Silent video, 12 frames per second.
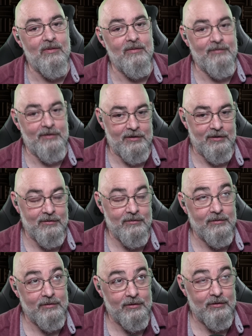video,
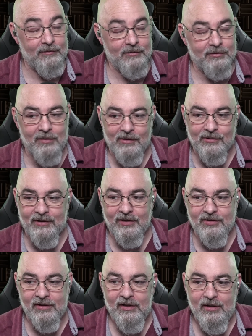a little over 2 hours
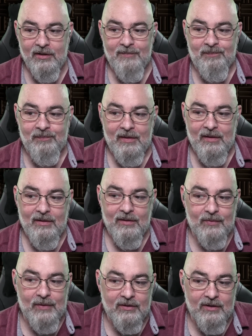actually,
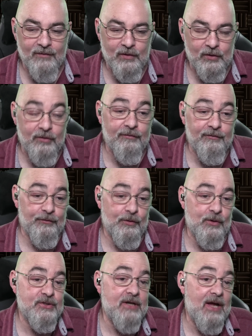that covered the
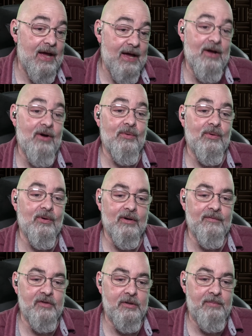first hour of
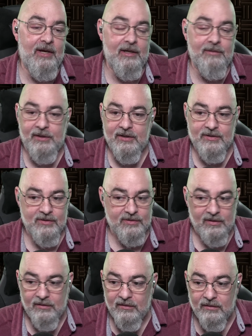the debate because there's a
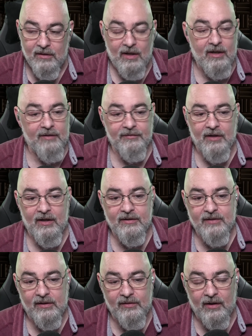lot of
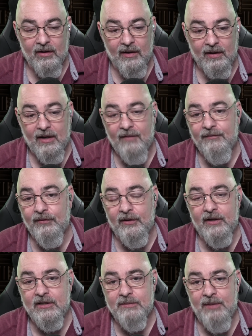content there. And I fully
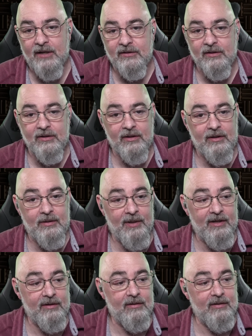expect that the
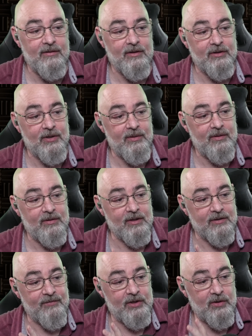debate, that the
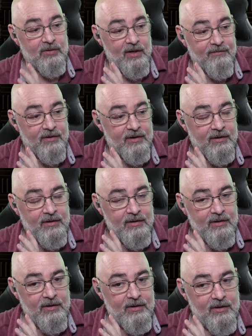video covering
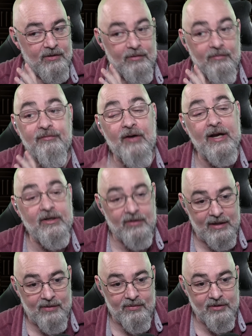the final
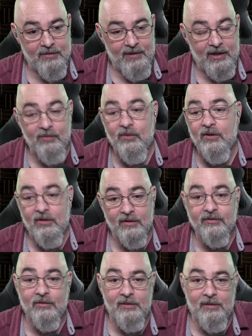hour of the debate will
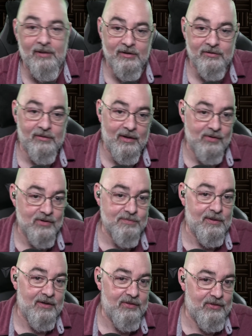also be about 2 hours.
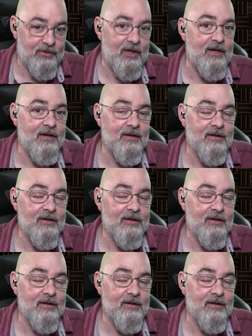But I think